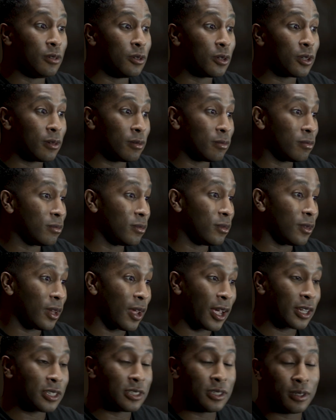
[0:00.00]
can
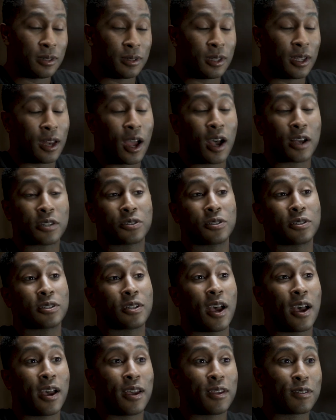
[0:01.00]
actually get
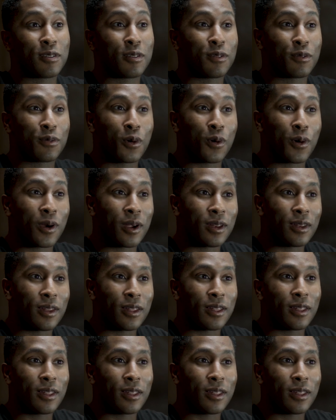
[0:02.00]
ostracized for it.